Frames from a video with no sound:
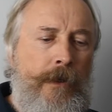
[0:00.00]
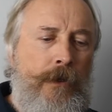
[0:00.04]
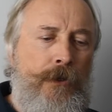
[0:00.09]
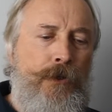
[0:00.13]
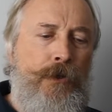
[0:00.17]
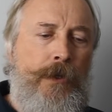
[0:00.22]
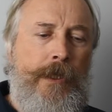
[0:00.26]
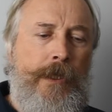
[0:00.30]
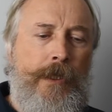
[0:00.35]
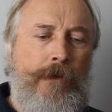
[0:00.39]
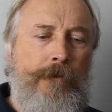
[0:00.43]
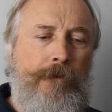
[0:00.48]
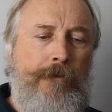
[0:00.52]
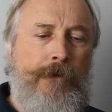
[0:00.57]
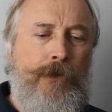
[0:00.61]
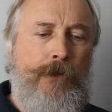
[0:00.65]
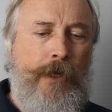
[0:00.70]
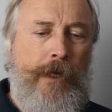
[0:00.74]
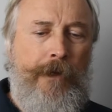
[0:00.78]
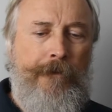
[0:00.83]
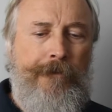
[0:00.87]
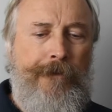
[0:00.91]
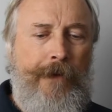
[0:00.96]
You can
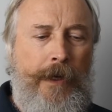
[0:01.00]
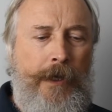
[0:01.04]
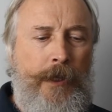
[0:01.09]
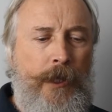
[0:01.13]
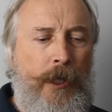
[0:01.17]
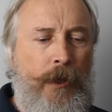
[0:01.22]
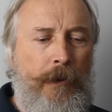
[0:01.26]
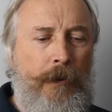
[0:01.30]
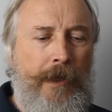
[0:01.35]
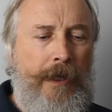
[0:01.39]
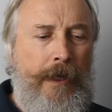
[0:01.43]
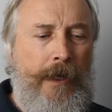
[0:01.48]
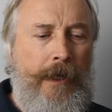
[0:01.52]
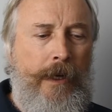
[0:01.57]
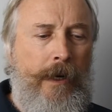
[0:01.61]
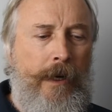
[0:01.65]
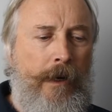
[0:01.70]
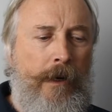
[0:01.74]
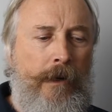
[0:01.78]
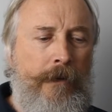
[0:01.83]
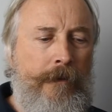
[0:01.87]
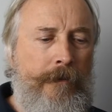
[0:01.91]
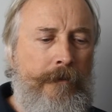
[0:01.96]
try to find out what they
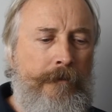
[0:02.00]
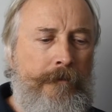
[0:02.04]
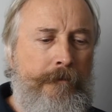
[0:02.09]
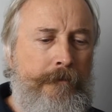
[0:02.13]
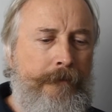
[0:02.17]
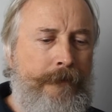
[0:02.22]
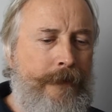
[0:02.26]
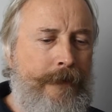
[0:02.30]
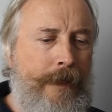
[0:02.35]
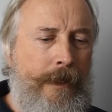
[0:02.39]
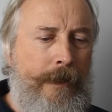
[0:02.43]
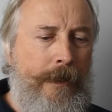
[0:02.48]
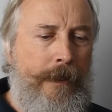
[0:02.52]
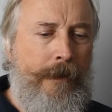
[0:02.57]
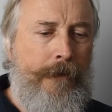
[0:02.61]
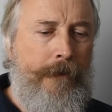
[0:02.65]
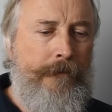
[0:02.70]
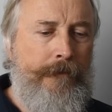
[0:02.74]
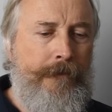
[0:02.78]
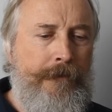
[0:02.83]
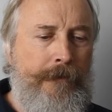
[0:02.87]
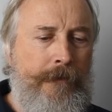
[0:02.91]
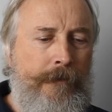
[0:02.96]
are,
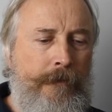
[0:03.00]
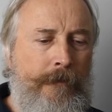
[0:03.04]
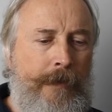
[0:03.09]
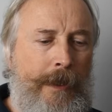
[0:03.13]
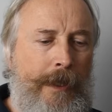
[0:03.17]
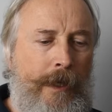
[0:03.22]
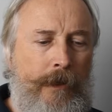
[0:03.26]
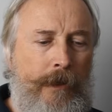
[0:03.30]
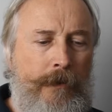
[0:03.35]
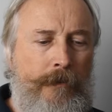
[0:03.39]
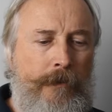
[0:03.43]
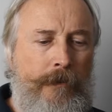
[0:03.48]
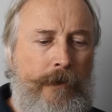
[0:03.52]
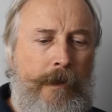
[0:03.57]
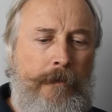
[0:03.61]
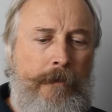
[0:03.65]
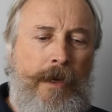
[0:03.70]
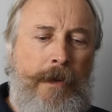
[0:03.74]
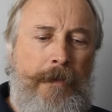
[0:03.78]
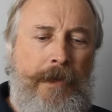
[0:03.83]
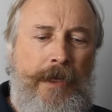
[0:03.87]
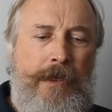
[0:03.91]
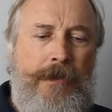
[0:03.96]
and
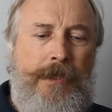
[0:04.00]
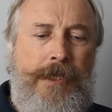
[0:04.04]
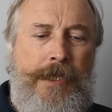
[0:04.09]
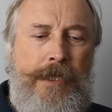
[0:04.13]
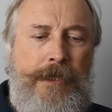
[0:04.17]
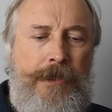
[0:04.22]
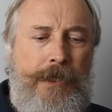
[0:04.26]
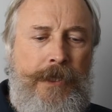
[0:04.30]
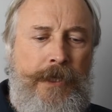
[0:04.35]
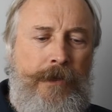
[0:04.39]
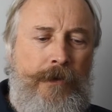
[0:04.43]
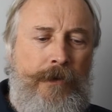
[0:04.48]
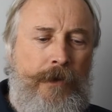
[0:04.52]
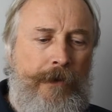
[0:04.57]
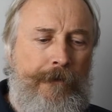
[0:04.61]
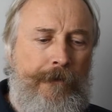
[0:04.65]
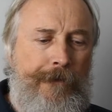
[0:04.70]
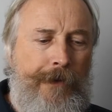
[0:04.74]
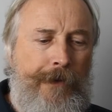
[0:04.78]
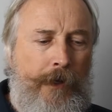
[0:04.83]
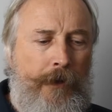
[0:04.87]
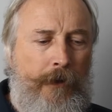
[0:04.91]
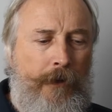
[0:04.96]
maybe it's easy. You can
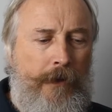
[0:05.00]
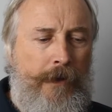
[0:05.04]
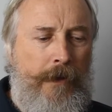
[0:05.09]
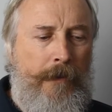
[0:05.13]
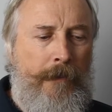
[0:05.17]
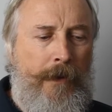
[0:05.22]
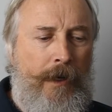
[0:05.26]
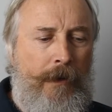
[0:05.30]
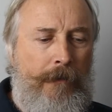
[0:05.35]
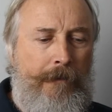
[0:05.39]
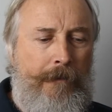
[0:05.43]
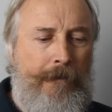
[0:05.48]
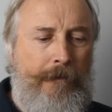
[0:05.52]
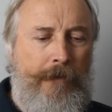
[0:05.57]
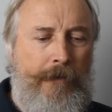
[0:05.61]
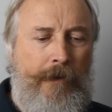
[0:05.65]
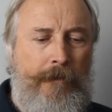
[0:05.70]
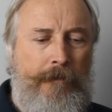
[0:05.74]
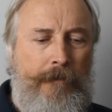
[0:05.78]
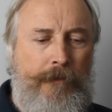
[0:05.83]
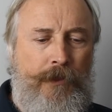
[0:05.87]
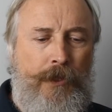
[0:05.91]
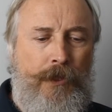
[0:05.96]
figure them out
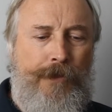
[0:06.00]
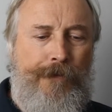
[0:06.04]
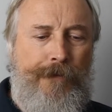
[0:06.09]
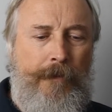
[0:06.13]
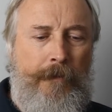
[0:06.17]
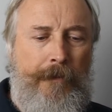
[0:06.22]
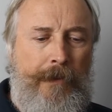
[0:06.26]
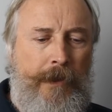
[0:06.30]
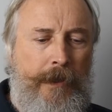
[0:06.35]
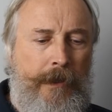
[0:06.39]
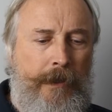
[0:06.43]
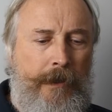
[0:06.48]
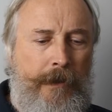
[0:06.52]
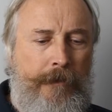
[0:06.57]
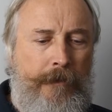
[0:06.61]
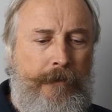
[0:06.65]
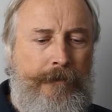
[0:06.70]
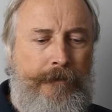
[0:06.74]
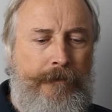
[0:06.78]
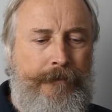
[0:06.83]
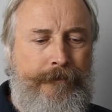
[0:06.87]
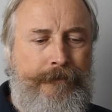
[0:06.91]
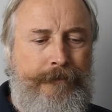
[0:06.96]
just from the
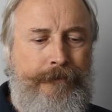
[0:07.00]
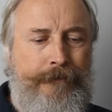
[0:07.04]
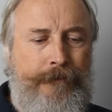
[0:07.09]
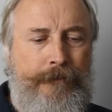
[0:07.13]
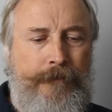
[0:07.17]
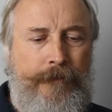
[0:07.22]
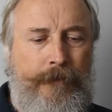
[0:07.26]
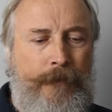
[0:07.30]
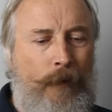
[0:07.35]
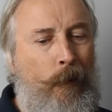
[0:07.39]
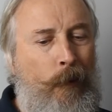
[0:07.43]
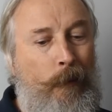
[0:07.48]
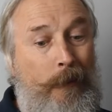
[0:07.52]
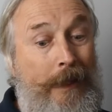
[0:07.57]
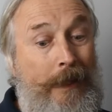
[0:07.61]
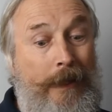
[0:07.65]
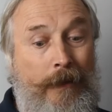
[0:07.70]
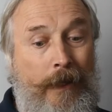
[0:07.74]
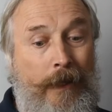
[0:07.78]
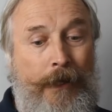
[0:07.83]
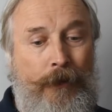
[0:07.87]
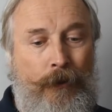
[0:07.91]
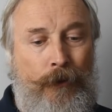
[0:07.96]

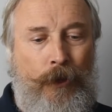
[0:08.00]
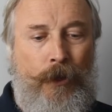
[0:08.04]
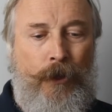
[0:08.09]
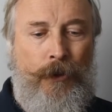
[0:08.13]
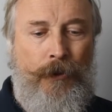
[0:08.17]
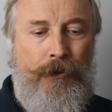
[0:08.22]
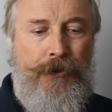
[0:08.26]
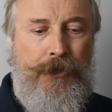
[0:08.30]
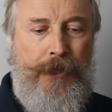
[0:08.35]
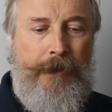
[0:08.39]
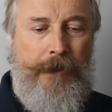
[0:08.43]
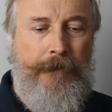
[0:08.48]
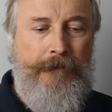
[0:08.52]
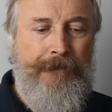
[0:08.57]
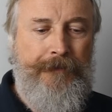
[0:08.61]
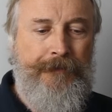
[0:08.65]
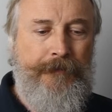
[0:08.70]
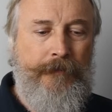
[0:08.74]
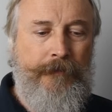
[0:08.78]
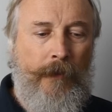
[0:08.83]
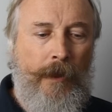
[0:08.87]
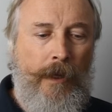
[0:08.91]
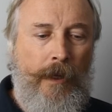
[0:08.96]
opening line or closing.
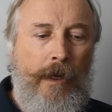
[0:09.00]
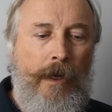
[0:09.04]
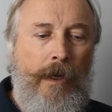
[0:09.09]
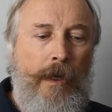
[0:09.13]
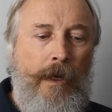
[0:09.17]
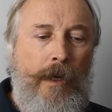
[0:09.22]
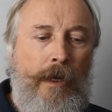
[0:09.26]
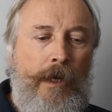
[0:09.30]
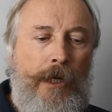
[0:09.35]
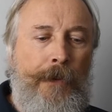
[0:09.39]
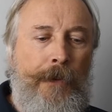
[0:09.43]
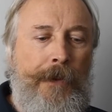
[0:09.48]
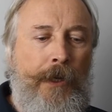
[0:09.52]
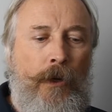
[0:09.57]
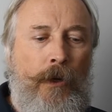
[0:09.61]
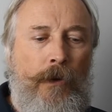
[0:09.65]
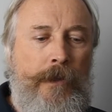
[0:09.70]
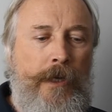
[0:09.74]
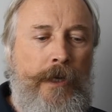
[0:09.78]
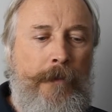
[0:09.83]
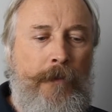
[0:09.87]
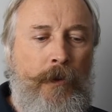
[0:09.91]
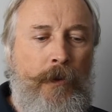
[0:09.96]
Here we go.
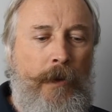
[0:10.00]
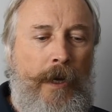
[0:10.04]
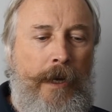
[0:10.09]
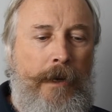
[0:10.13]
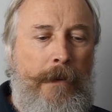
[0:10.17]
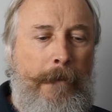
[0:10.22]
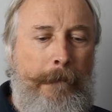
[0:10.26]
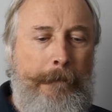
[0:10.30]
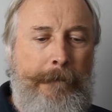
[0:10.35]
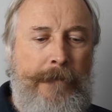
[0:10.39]
Number 1.